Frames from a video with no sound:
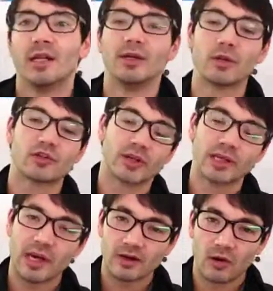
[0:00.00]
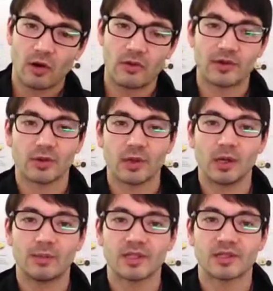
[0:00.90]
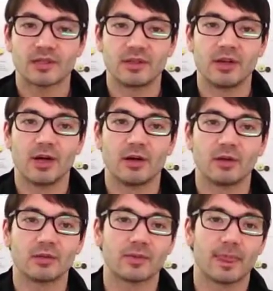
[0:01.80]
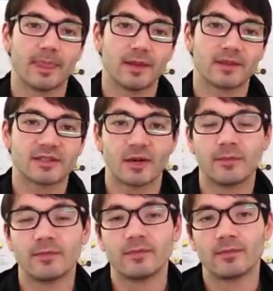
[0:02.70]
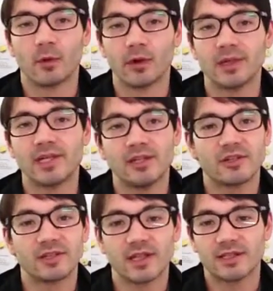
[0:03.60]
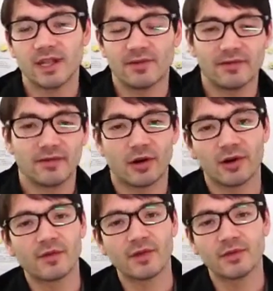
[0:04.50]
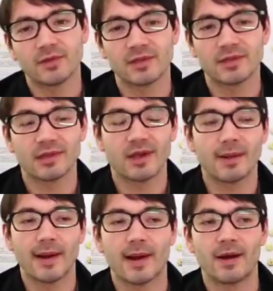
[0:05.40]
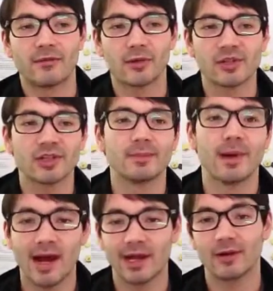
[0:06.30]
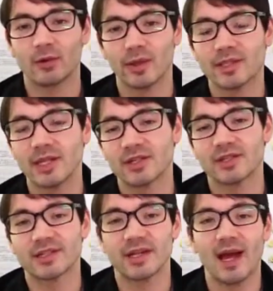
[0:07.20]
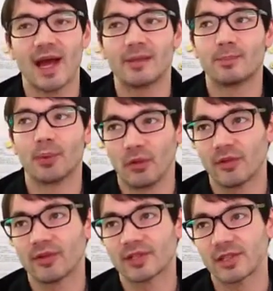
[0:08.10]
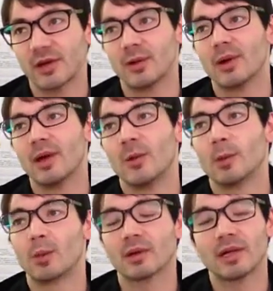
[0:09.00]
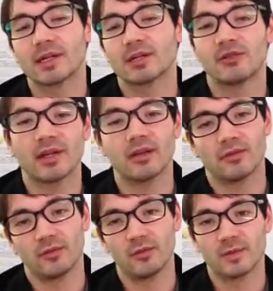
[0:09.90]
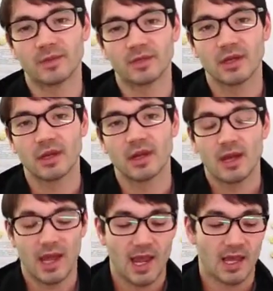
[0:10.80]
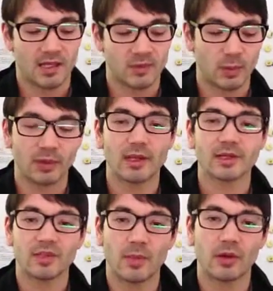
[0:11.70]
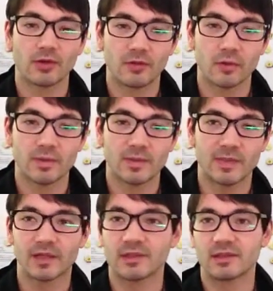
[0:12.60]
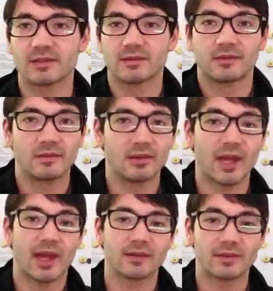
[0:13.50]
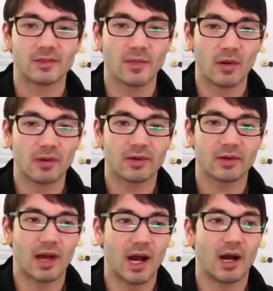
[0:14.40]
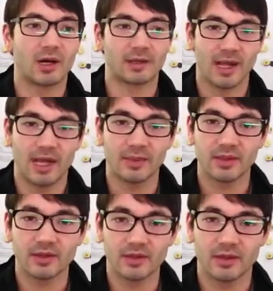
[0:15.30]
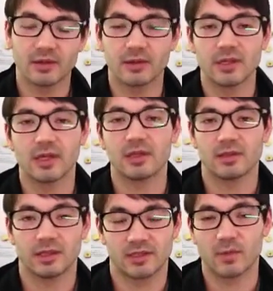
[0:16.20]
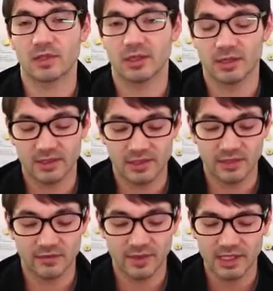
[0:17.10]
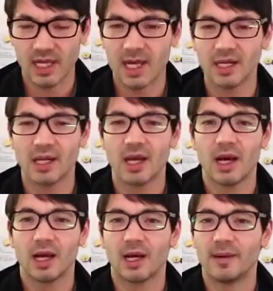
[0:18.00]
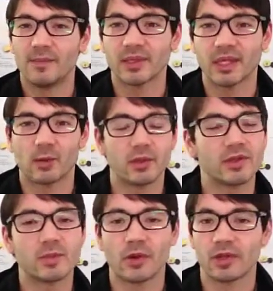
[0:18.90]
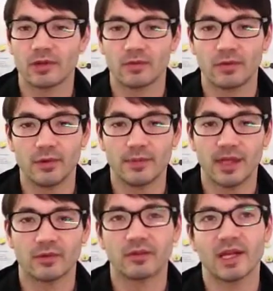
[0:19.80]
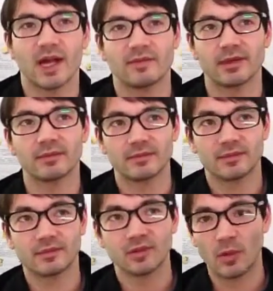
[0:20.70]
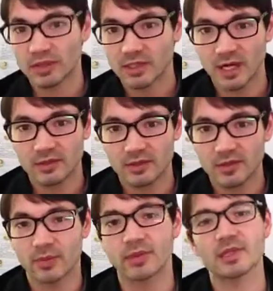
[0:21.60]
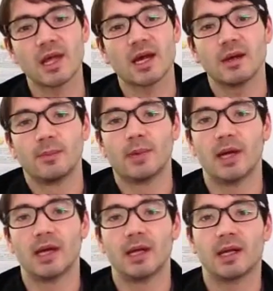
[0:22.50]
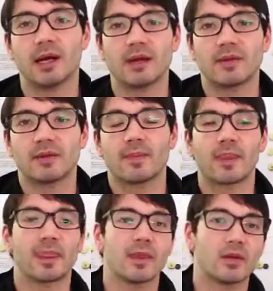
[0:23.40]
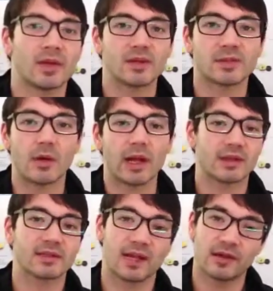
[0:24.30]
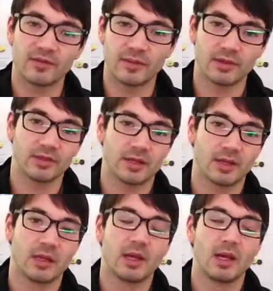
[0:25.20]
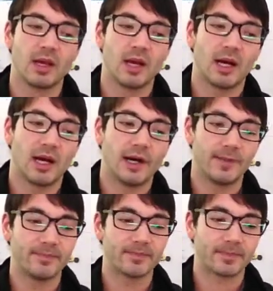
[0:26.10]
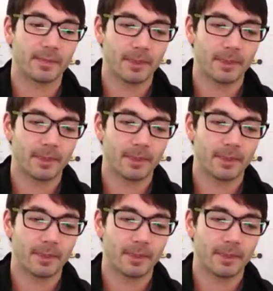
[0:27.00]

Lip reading: no drinking alcohol in the dorms. You know, some orientation sites have curfews. Unfortunately, my orientation site had both, so we weren't allowed to drink in the rooms, and we weren't allowed to smoke in the rooms, because you can smoke on campus in Korea, like smoke cigarettes and stuff like that, but they don't want you smoking in the room. They don't really have like smoke detectors per se, but you can smoke outside of the building, and